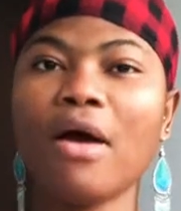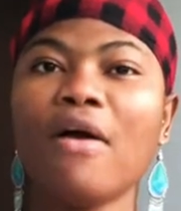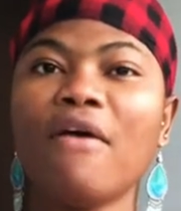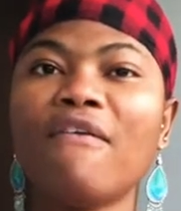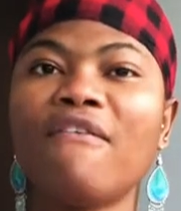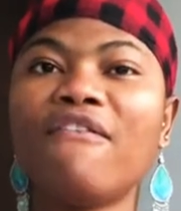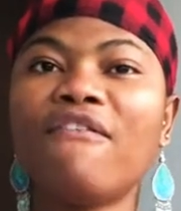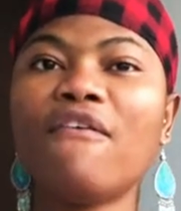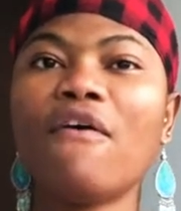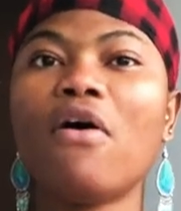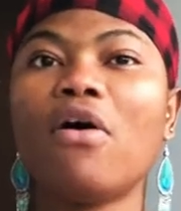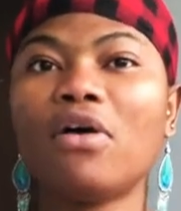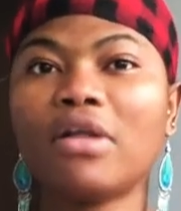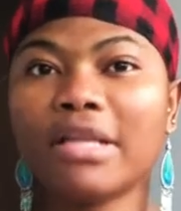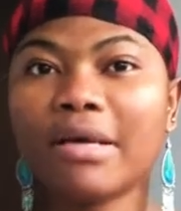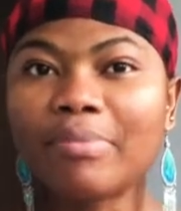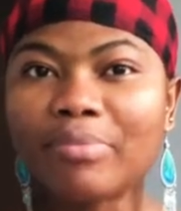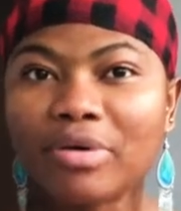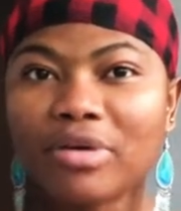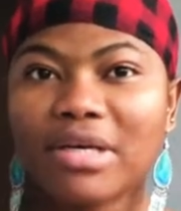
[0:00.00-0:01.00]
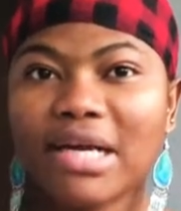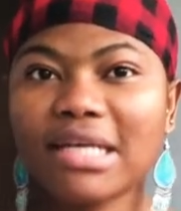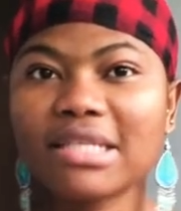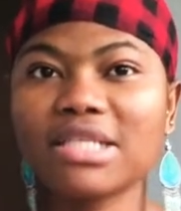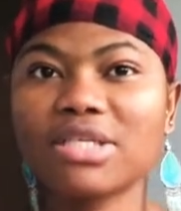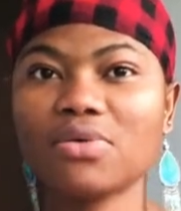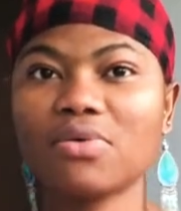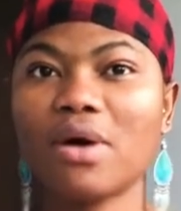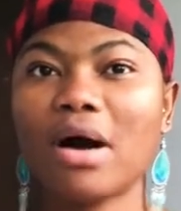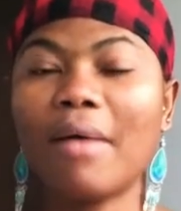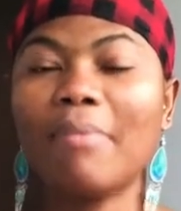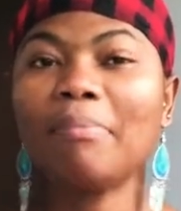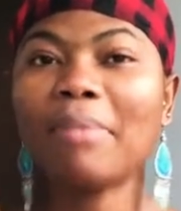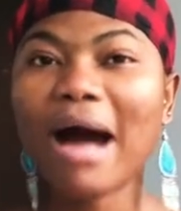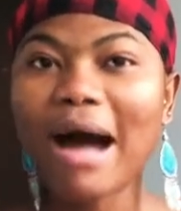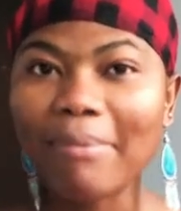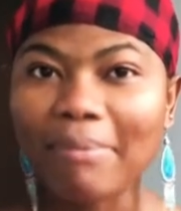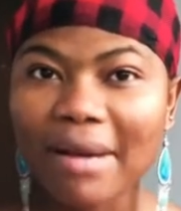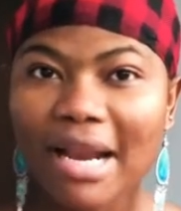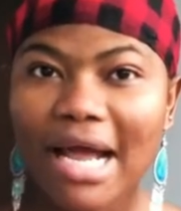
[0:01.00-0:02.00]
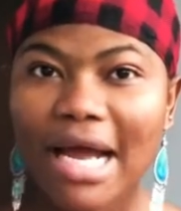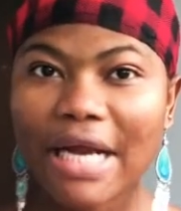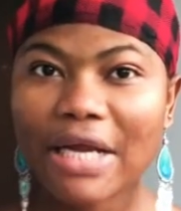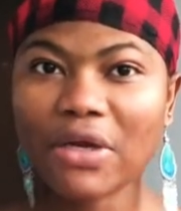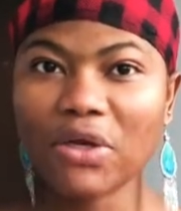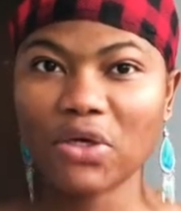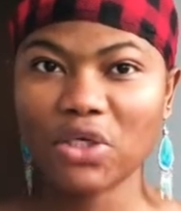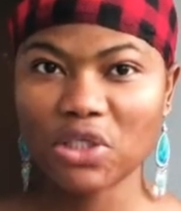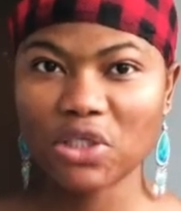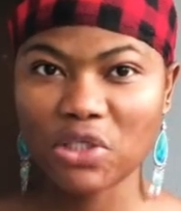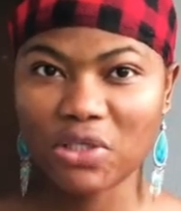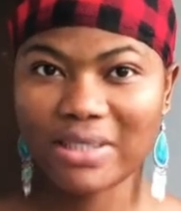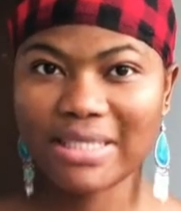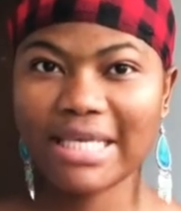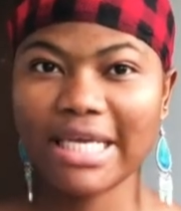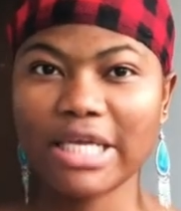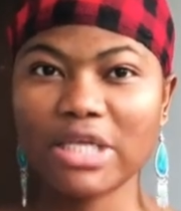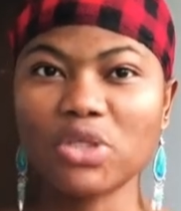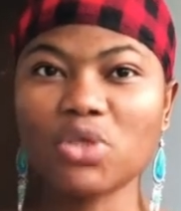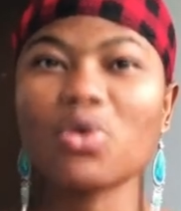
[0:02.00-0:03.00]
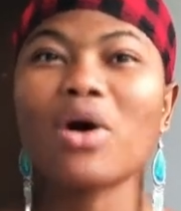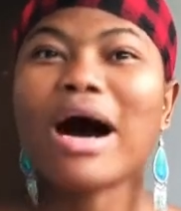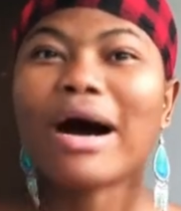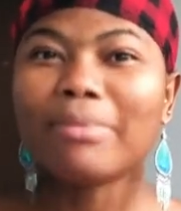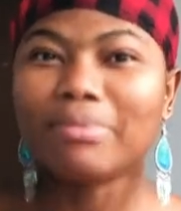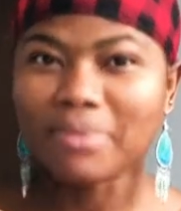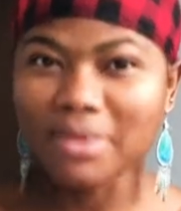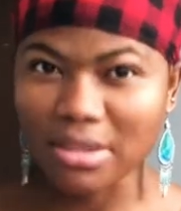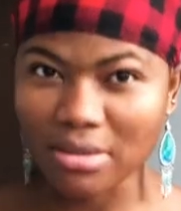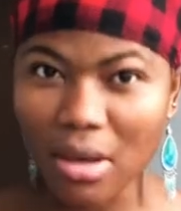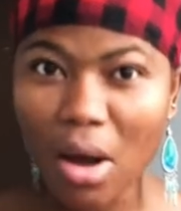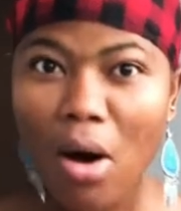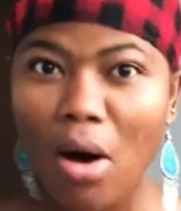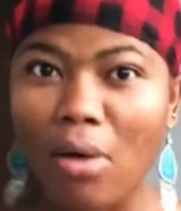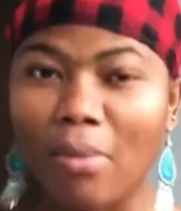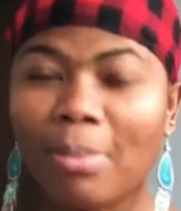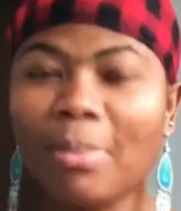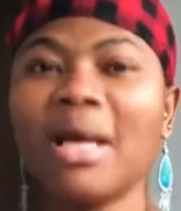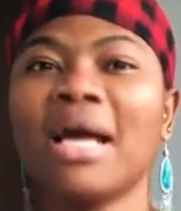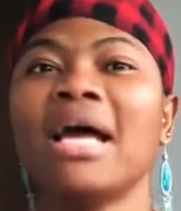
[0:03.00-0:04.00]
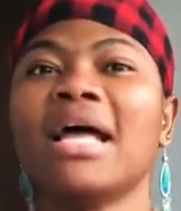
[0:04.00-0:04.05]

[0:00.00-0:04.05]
for the product you are applying on your skin to absorb